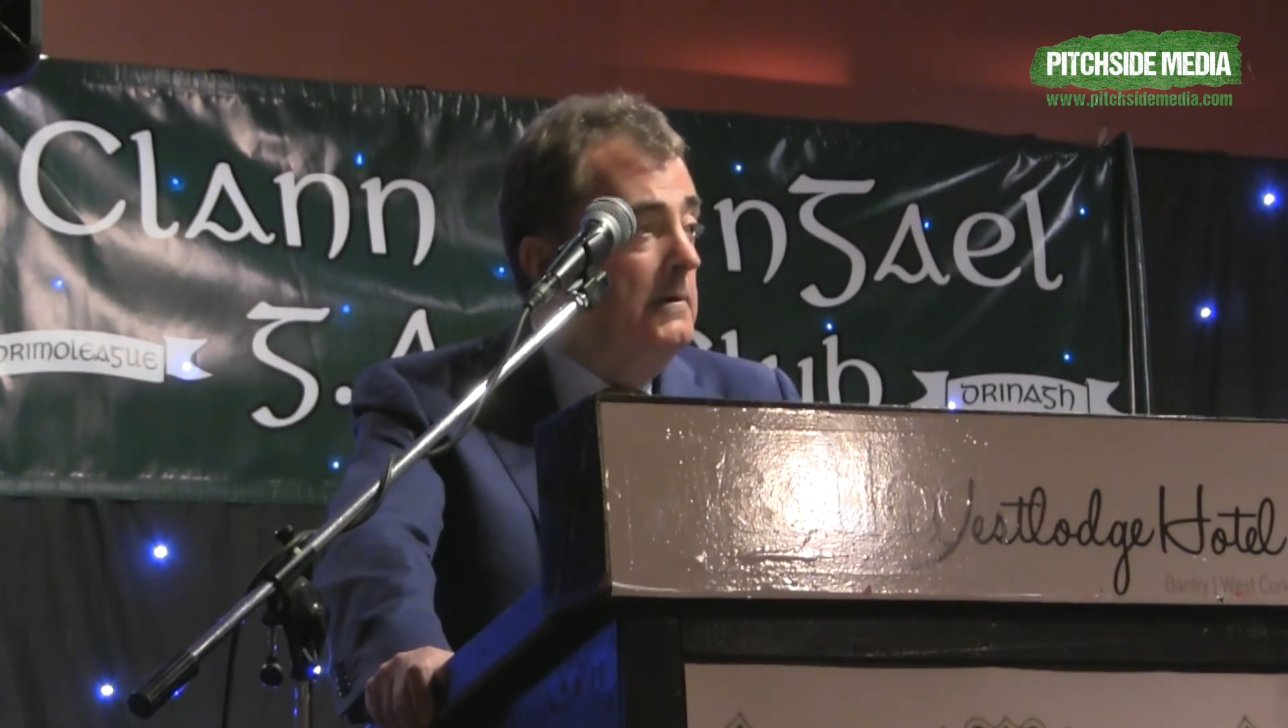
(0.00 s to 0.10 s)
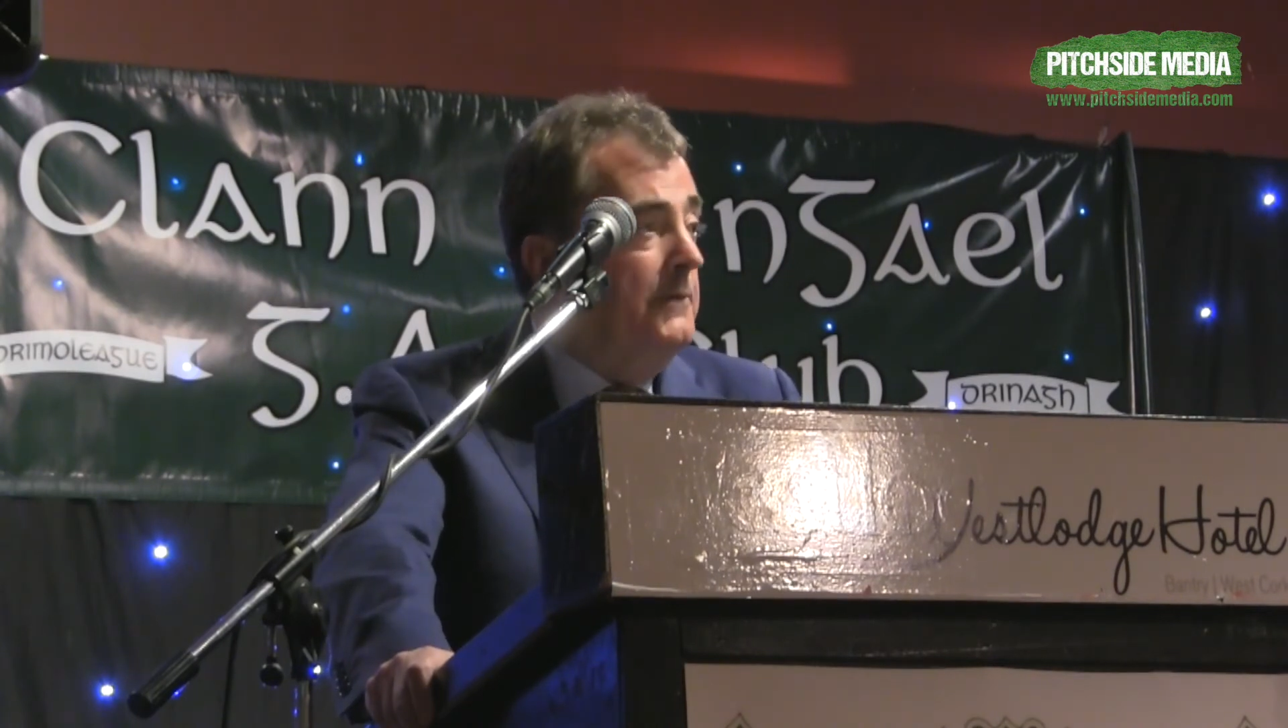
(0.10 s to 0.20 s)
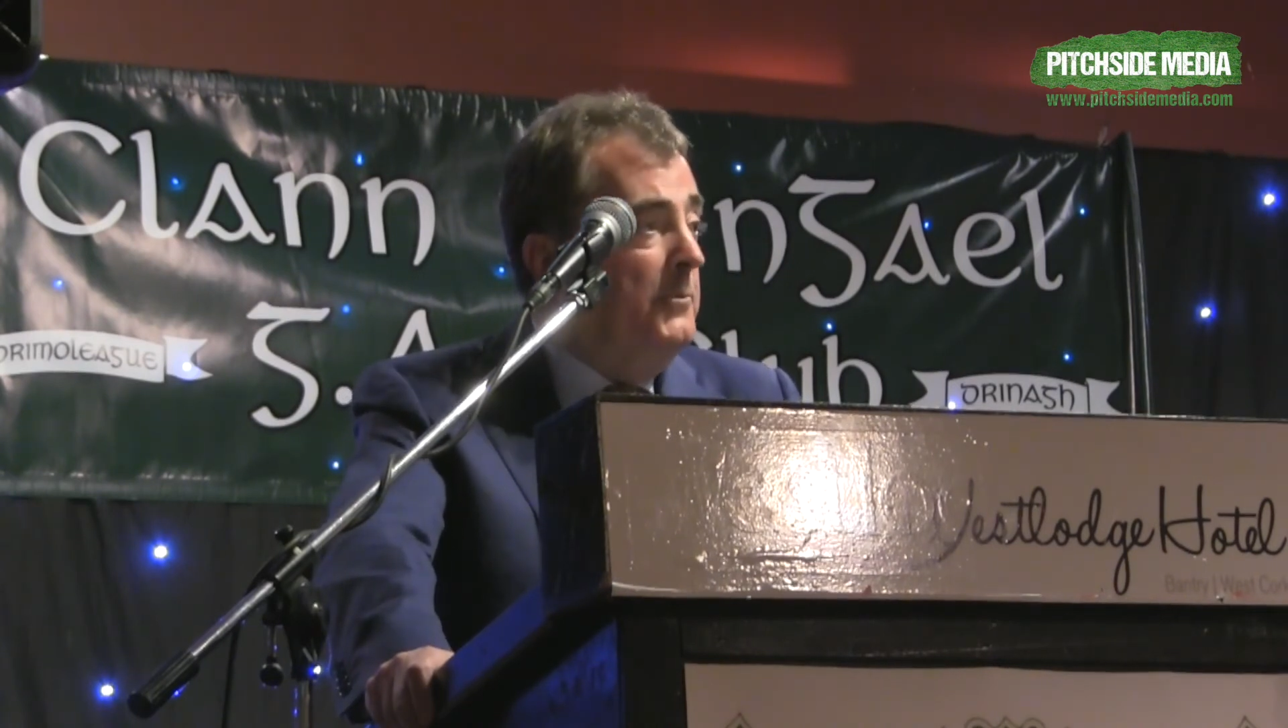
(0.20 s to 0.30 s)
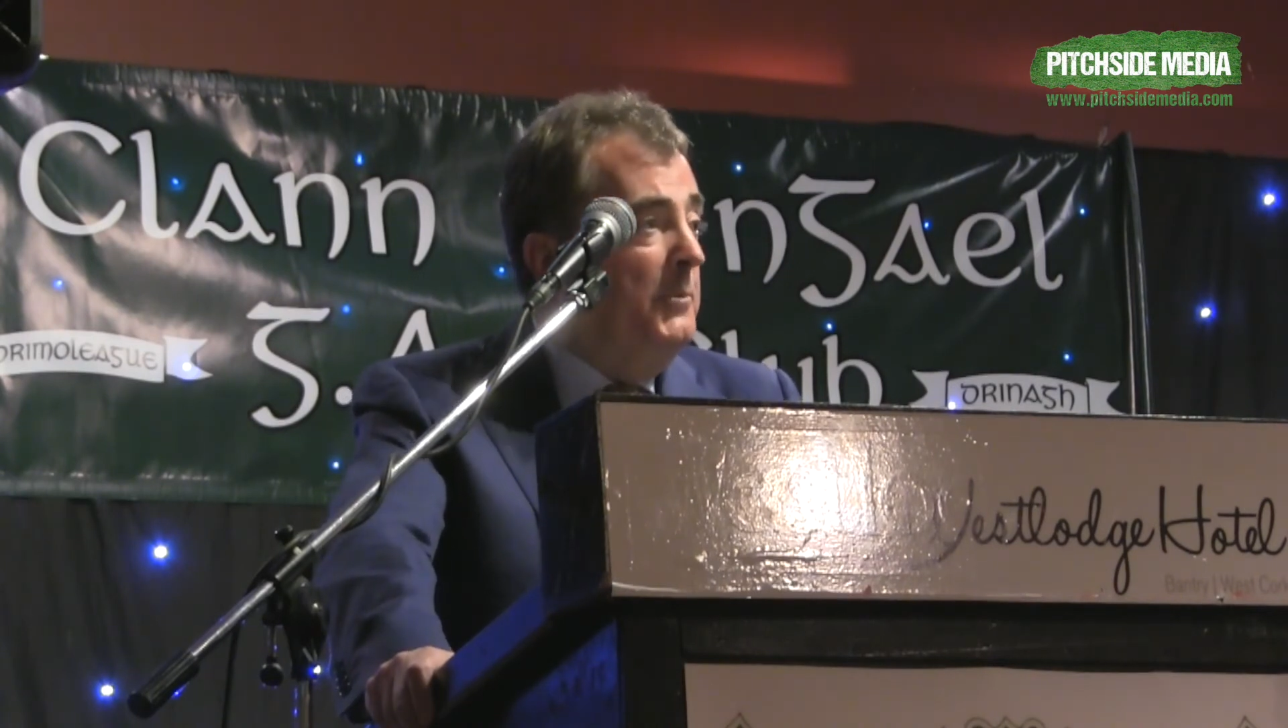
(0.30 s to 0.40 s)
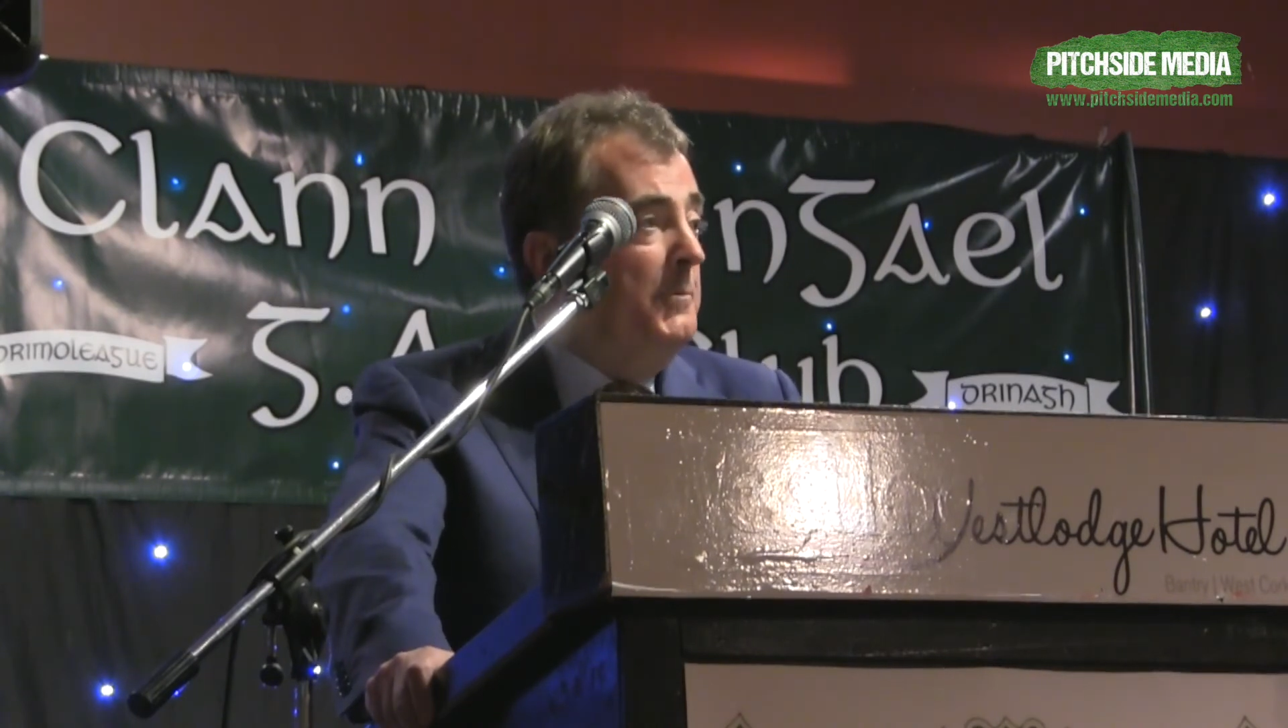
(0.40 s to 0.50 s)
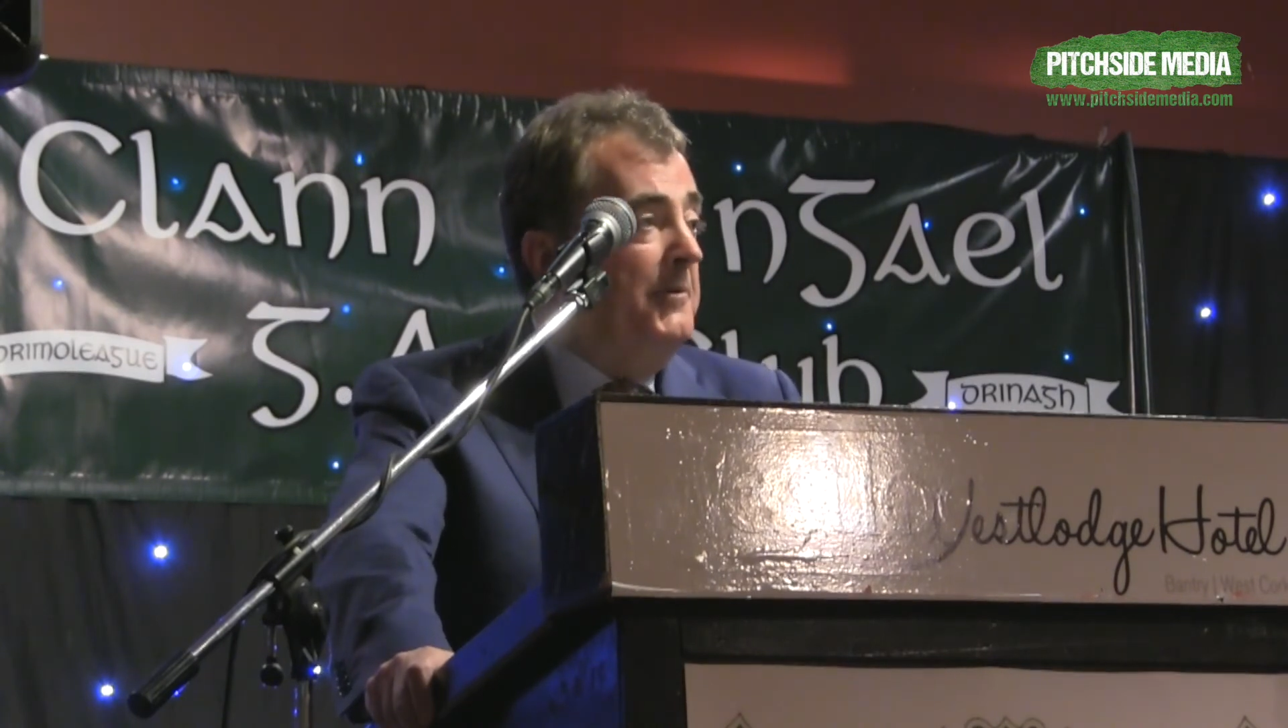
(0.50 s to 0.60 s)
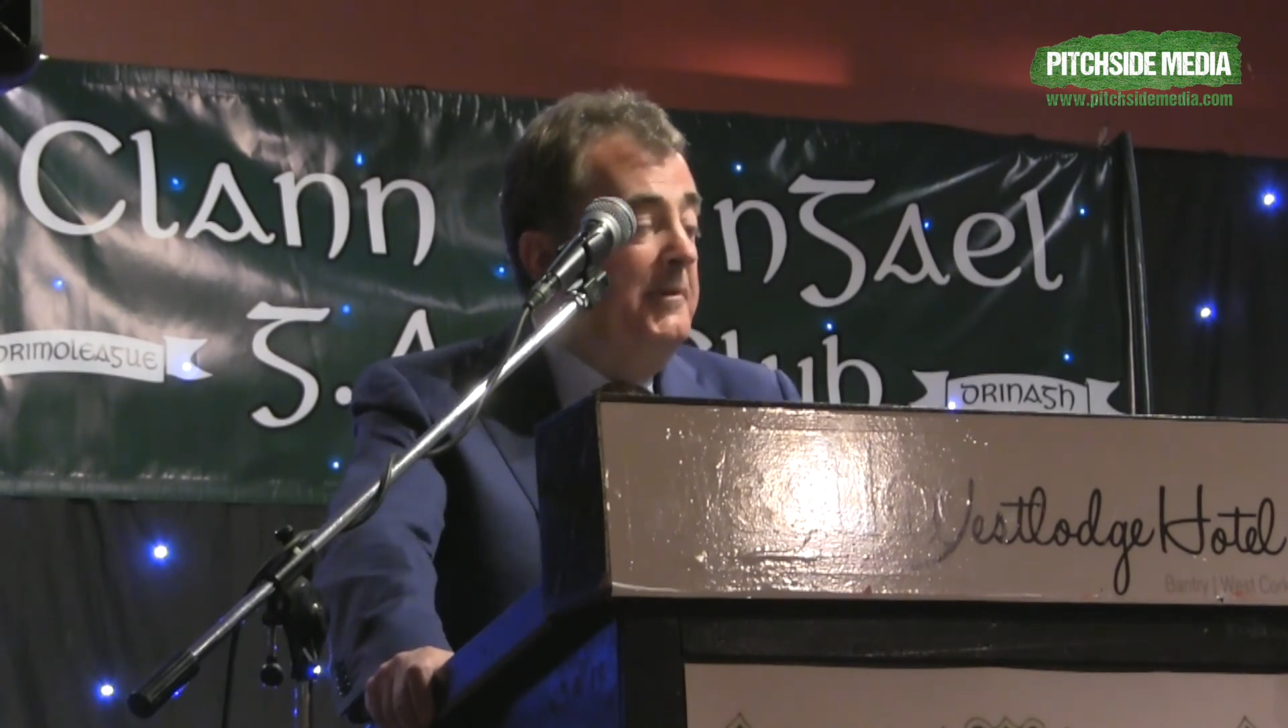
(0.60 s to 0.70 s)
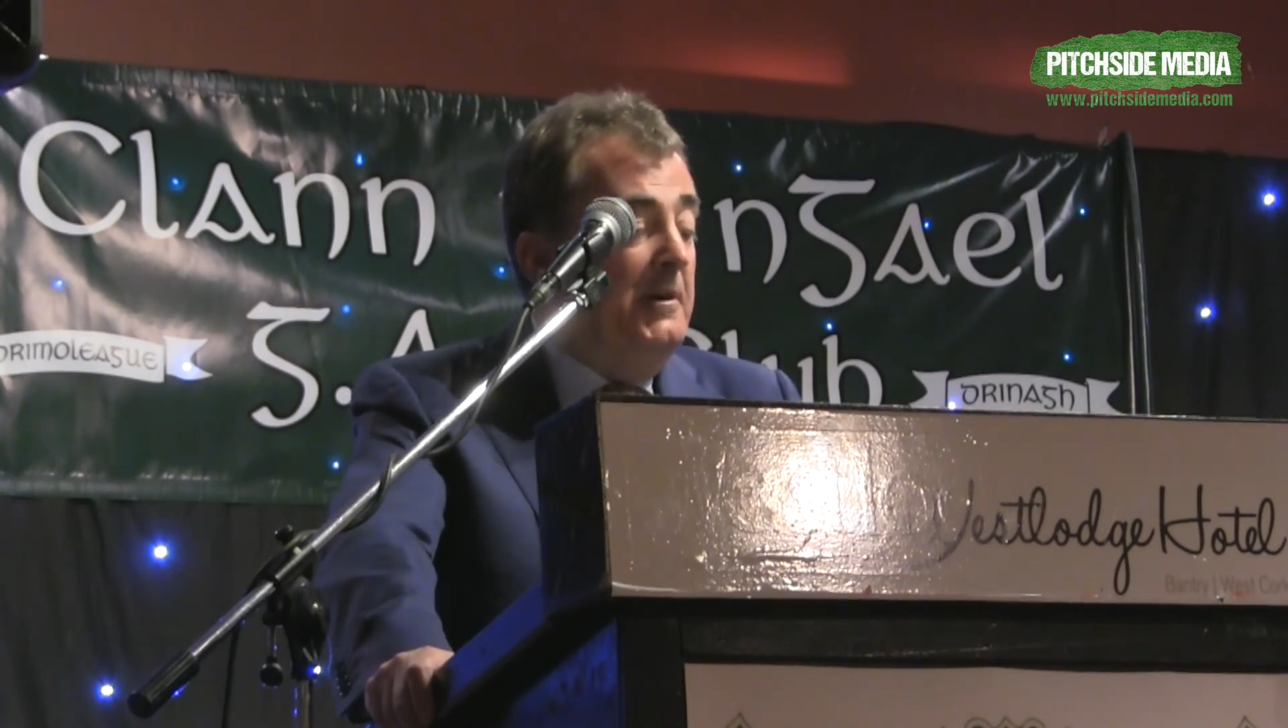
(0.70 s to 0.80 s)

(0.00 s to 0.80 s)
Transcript: from about